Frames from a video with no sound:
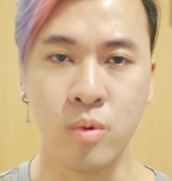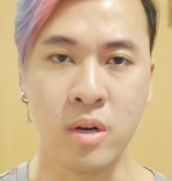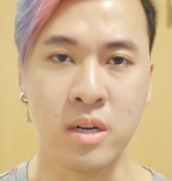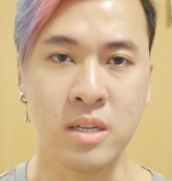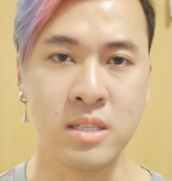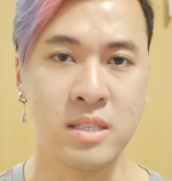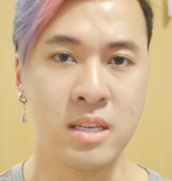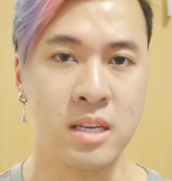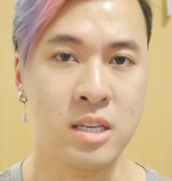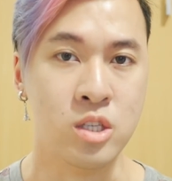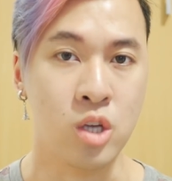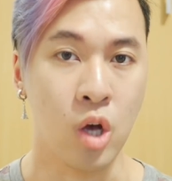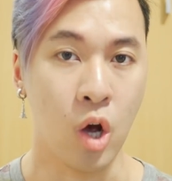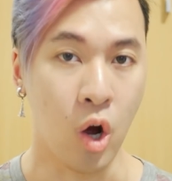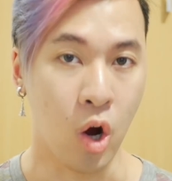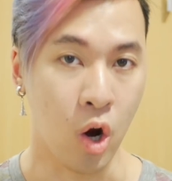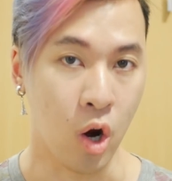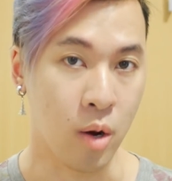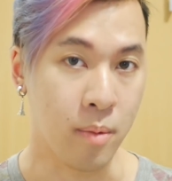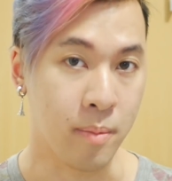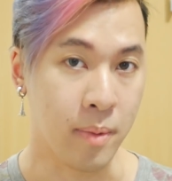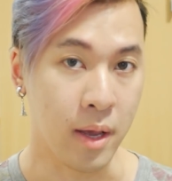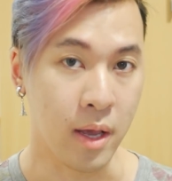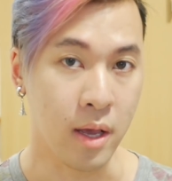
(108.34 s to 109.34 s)
where it says
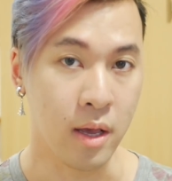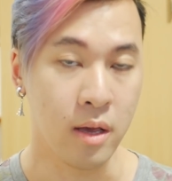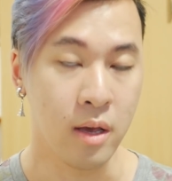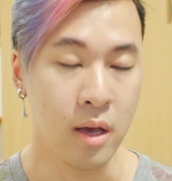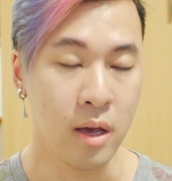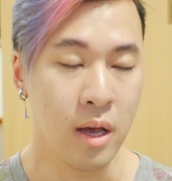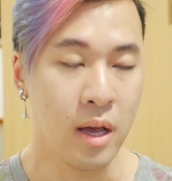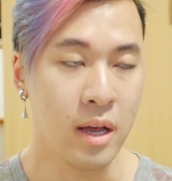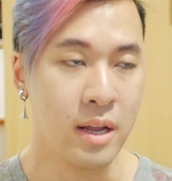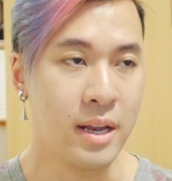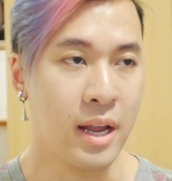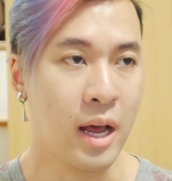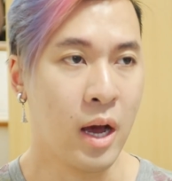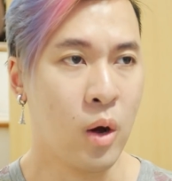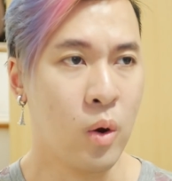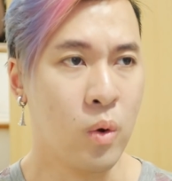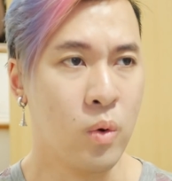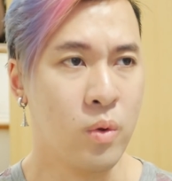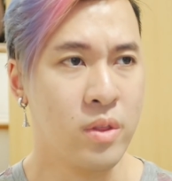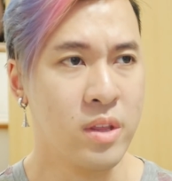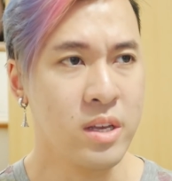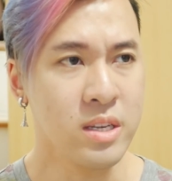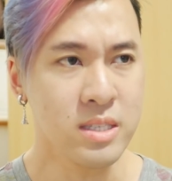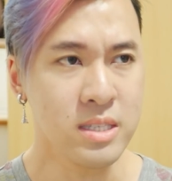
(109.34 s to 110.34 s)
ARMY. Now
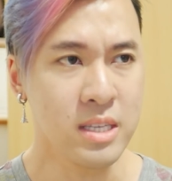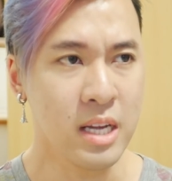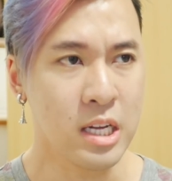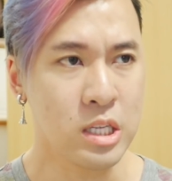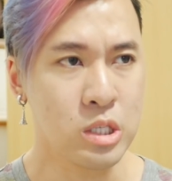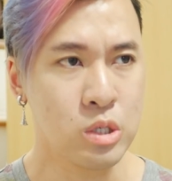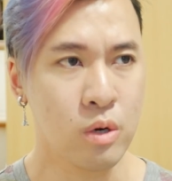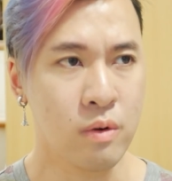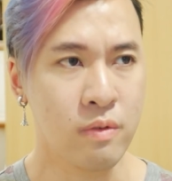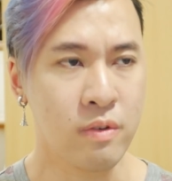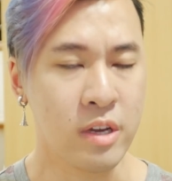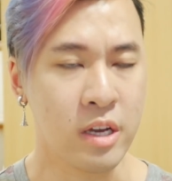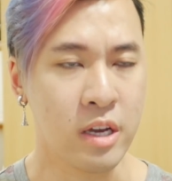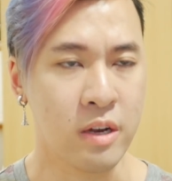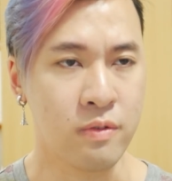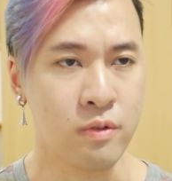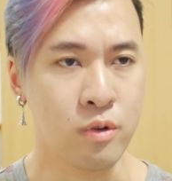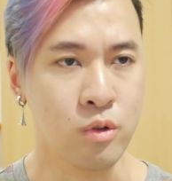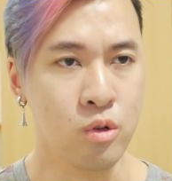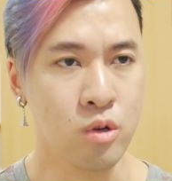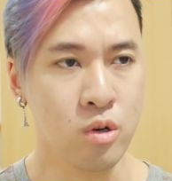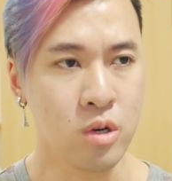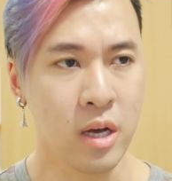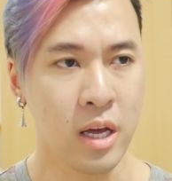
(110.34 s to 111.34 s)
this tattoo over here, if
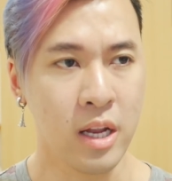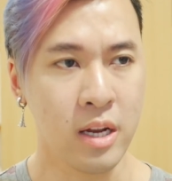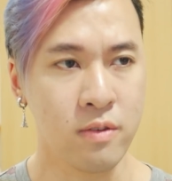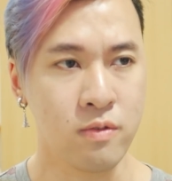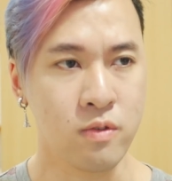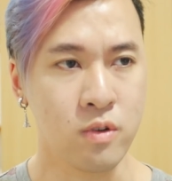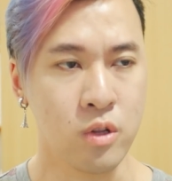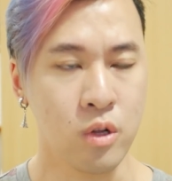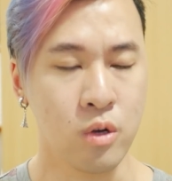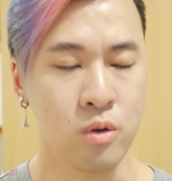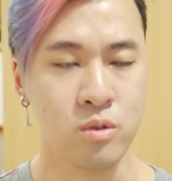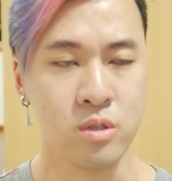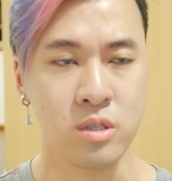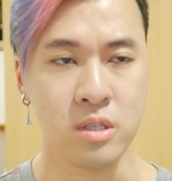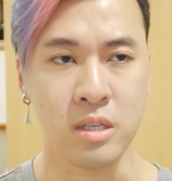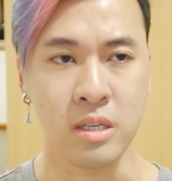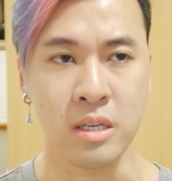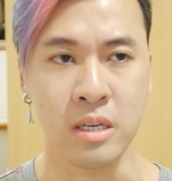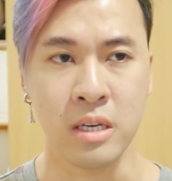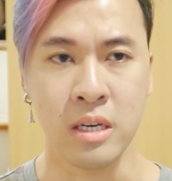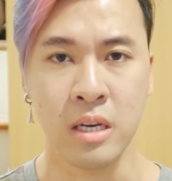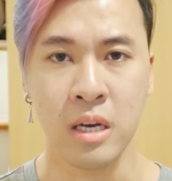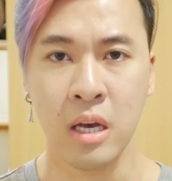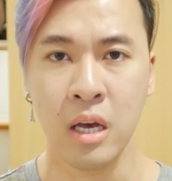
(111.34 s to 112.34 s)
you look kind of
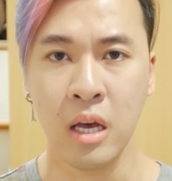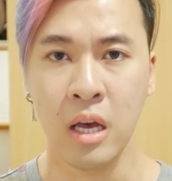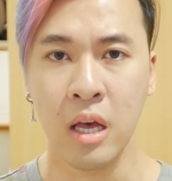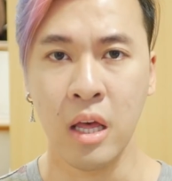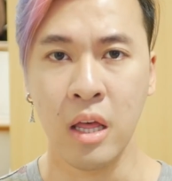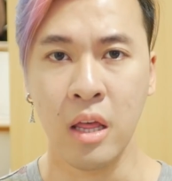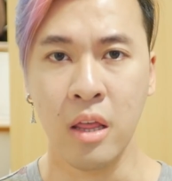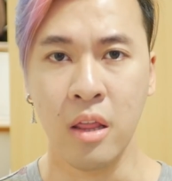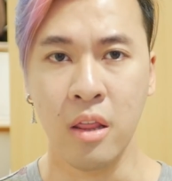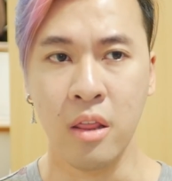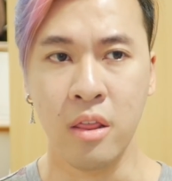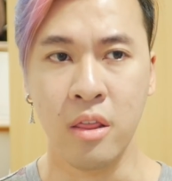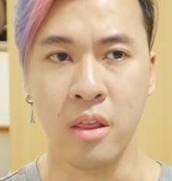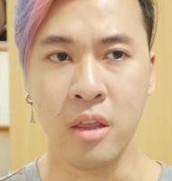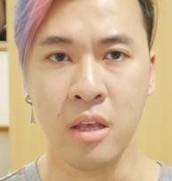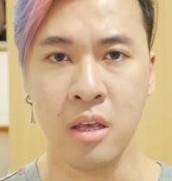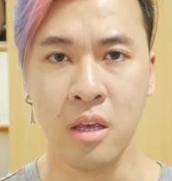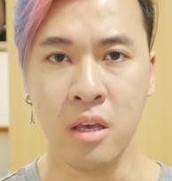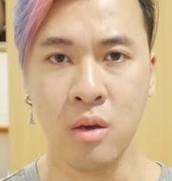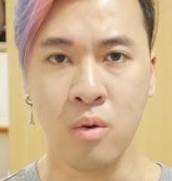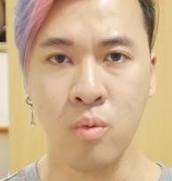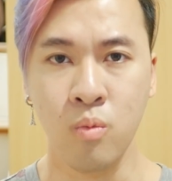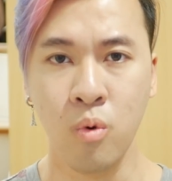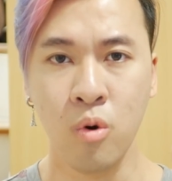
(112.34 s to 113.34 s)
closely,
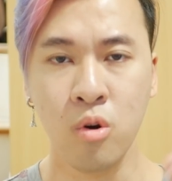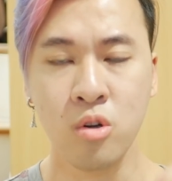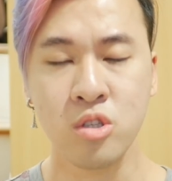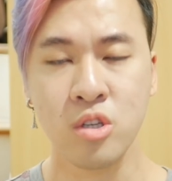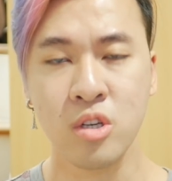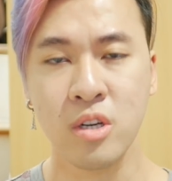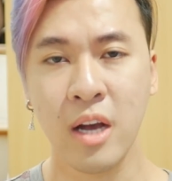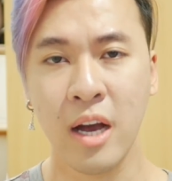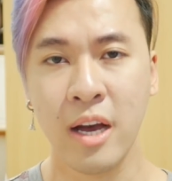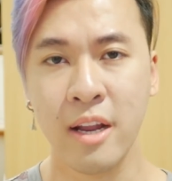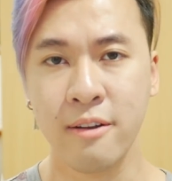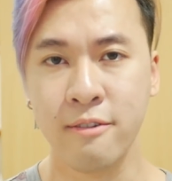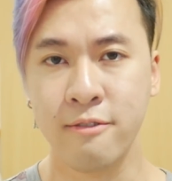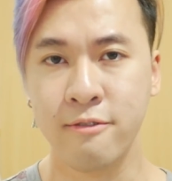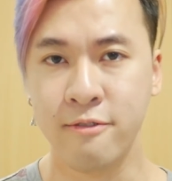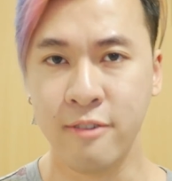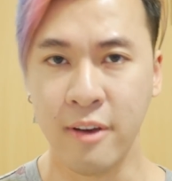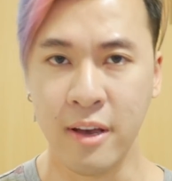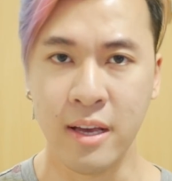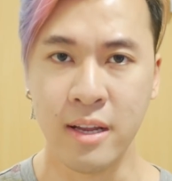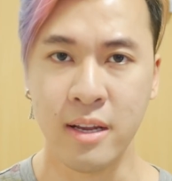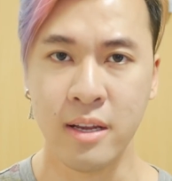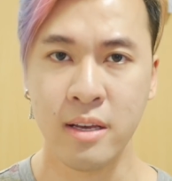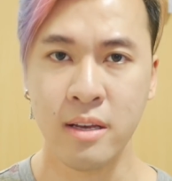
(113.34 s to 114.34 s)
the words are kind of
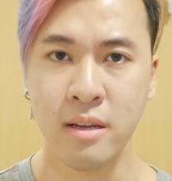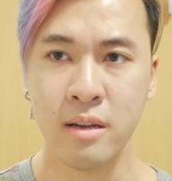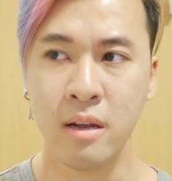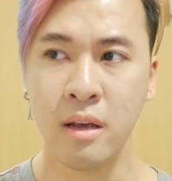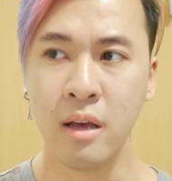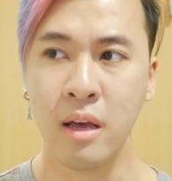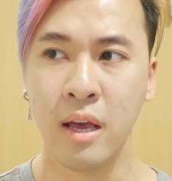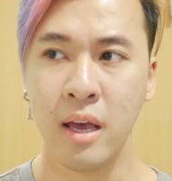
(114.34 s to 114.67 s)
faded.